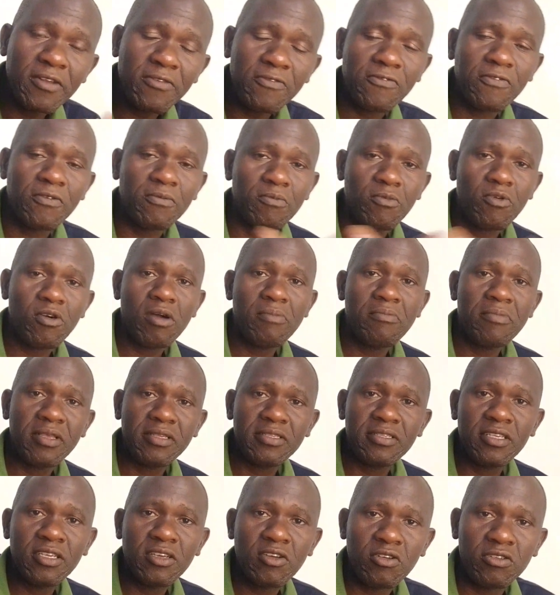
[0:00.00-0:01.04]
for more
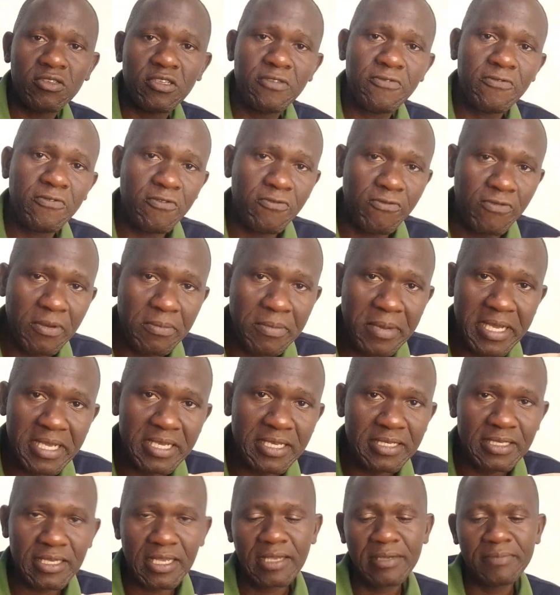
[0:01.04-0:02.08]
amazing content from Farmer
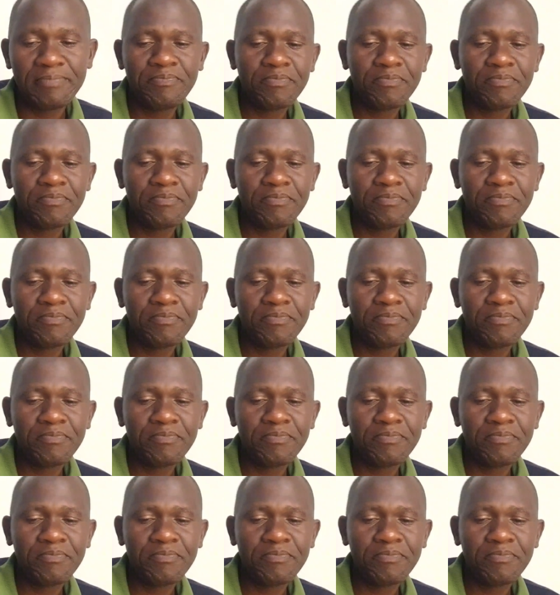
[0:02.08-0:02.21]
Isa.